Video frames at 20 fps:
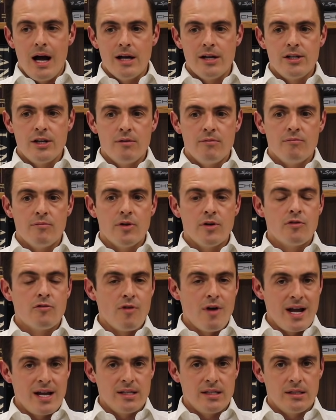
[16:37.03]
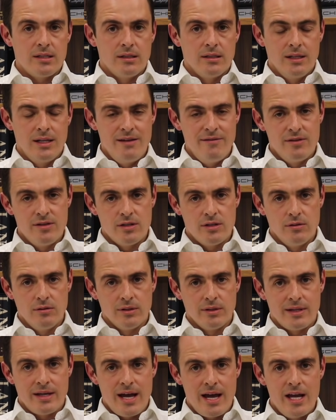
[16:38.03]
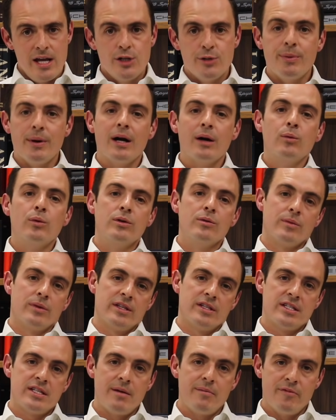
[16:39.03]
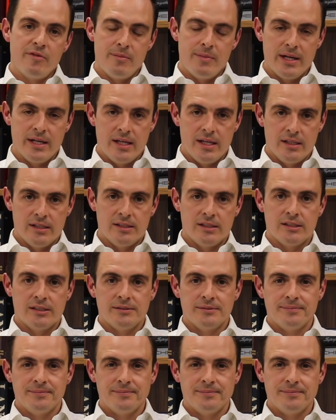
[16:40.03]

don't regret leaving school at that age, but I wouldn't want the same for my kids.